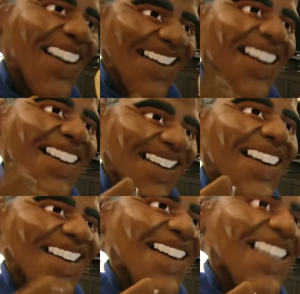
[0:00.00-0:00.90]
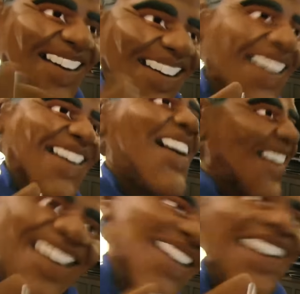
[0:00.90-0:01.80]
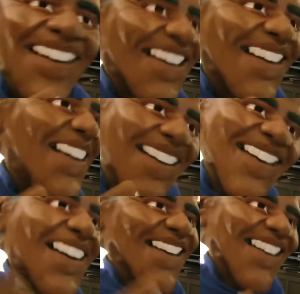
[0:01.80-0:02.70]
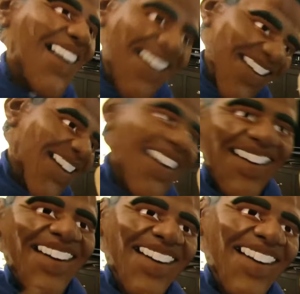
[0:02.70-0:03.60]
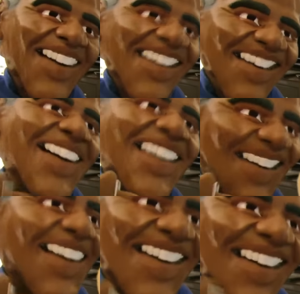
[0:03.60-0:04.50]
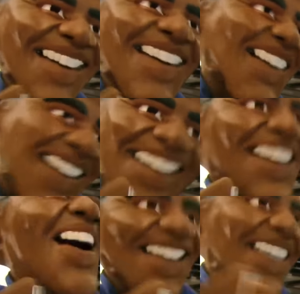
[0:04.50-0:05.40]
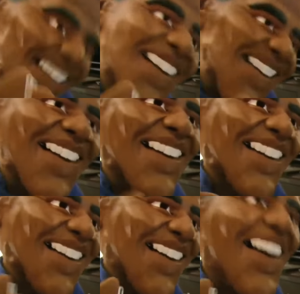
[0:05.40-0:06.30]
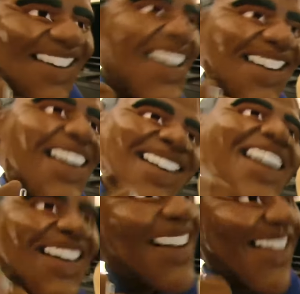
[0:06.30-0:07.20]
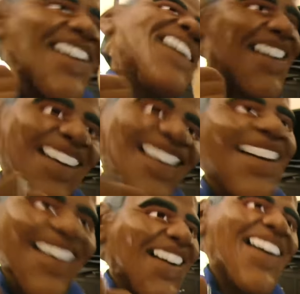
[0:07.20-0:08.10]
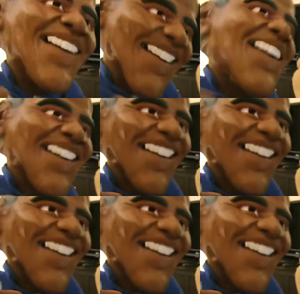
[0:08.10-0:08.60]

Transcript: you might, you know, shoot me, and we don't need that to happen, okay? So, uh, just check your mail within the next two days, and hopefully you're gonna be my new chef, Mister